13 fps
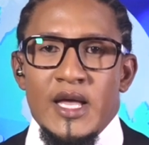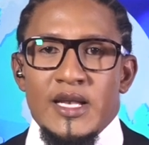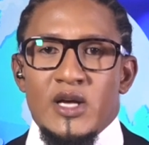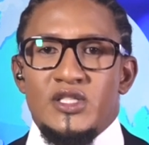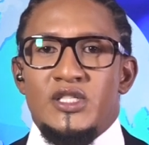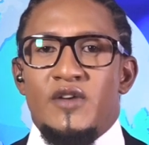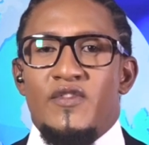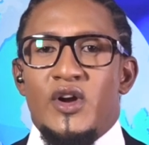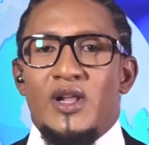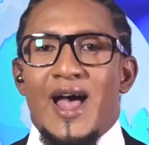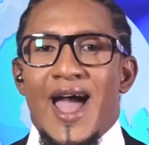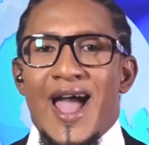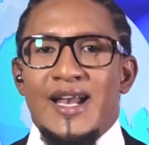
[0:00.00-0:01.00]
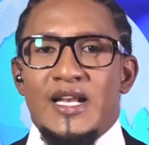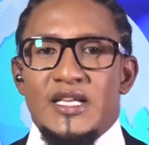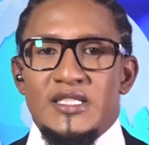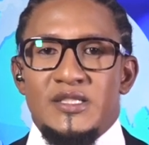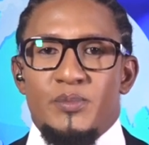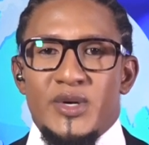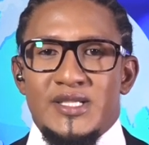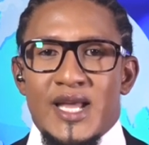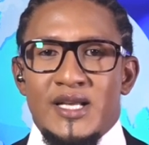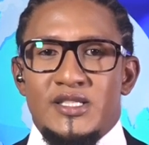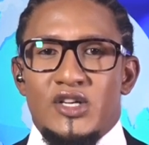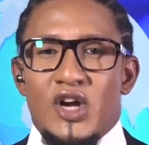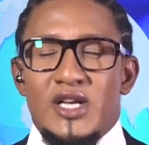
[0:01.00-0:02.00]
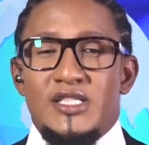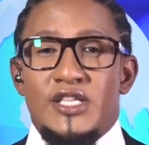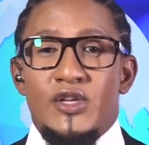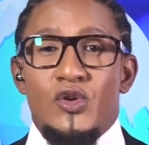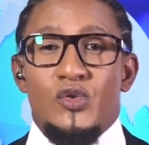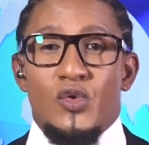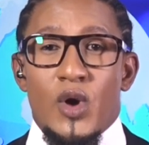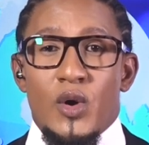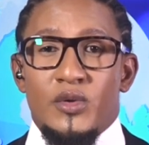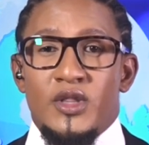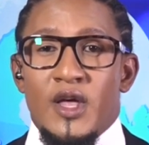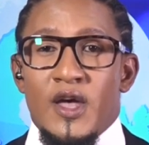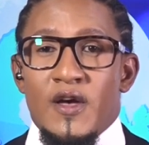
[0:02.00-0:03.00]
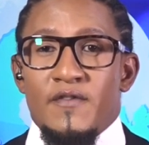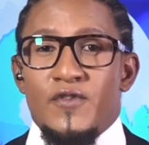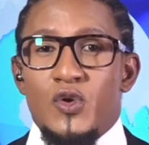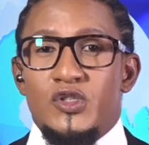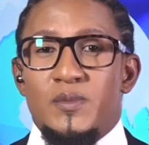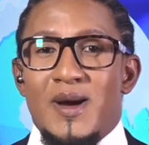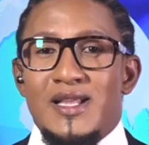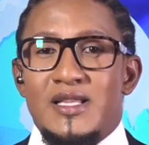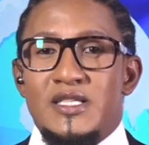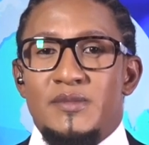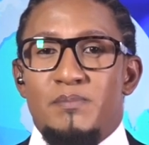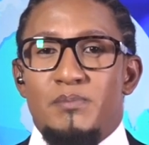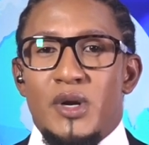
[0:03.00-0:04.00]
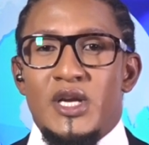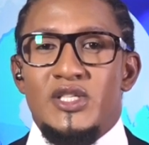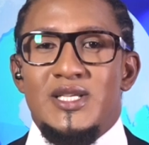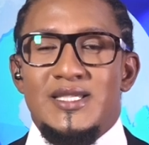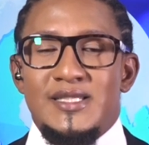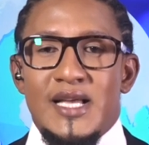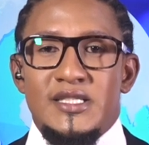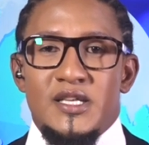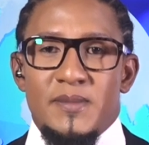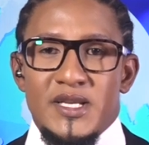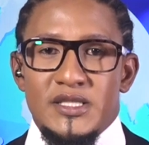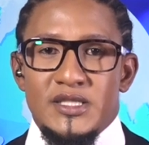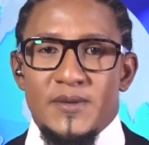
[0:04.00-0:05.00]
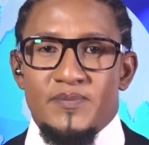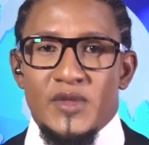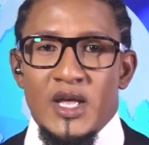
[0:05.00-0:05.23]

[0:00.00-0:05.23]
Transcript: Now, several analysts predict continued growth fueled by this bullish sentiment.